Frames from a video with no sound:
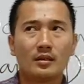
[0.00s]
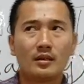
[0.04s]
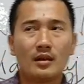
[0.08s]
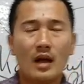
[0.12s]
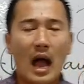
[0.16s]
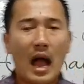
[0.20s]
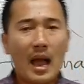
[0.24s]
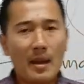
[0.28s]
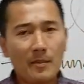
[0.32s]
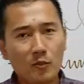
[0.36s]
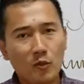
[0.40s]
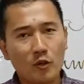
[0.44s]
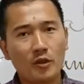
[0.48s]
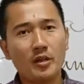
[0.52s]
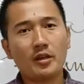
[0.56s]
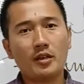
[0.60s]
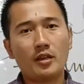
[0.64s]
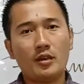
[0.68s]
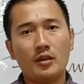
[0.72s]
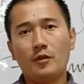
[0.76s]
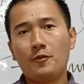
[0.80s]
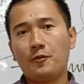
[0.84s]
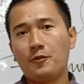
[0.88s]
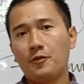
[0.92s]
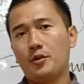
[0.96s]
I'm going to
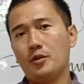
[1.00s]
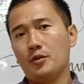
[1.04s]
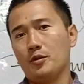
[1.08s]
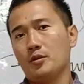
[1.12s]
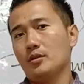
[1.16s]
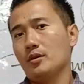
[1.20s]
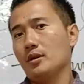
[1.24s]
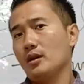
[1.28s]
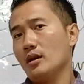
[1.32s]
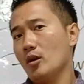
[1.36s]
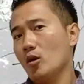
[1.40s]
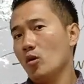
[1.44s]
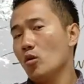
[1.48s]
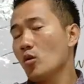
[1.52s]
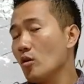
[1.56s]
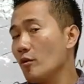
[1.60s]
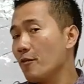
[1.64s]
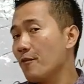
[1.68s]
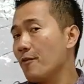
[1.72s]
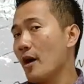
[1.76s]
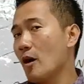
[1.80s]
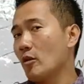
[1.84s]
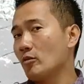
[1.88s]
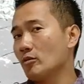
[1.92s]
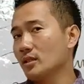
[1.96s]
give you who
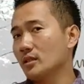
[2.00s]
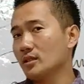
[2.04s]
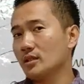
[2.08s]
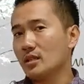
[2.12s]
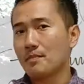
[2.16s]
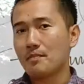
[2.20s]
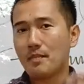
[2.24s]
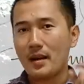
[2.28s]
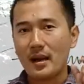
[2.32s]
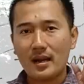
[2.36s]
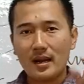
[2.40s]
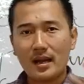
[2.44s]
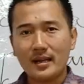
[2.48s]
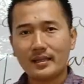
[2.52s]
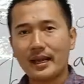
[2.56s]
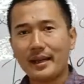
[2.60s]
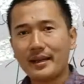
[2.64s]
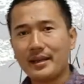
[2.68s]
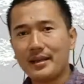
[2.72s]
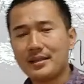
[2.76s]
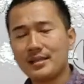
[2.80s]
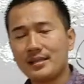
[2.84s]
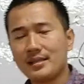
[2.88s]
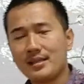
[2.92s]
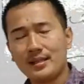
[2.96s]
founded the Bala
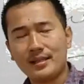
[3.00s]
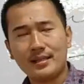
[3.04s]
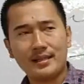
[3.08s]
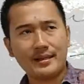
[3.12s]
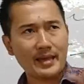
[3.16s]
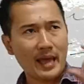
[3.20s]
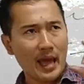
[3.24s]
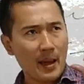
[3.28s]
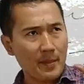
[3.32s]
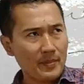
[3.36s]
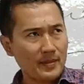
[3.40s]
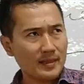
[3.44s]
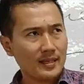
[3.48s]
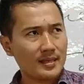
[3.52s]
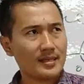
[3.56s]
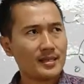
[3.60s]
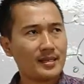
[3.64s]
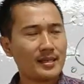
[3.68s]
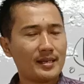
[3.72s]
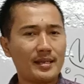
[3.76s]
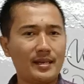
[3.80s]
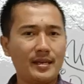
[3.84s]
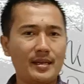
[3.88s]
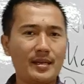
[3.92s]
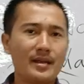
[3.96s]
dynasty, the capital
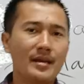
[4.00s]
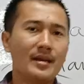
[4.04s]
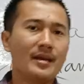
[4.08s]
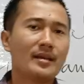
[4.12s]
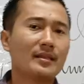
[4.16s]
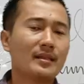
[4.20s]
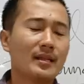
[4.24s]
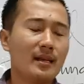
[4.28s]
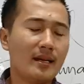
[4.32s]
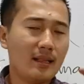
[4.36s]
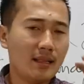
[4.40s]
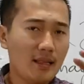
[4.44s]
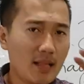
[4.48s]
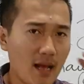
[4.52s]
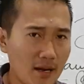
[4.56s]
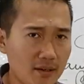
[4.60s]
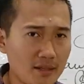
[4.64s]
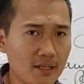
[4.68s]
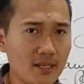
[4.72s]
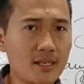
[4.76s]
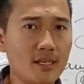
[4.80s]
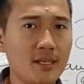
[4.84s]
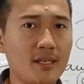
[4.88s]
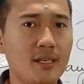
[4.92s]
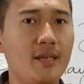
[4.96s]
city, the
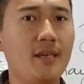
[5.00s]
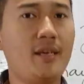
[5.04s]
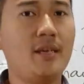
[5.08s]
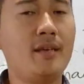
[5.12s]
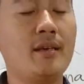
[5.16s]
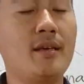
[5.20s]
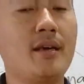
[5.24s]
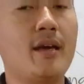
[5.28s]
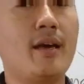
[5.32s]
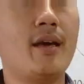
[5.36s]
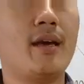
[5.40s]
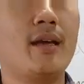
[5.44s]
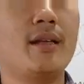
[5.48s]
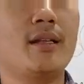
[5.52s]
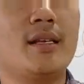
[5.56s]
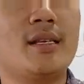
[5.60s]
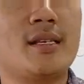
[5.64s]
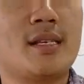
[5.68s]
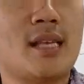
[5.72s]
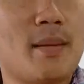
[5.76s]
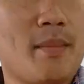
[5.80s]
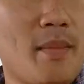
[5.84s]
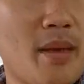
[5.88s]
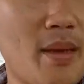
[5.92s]
largest king, and some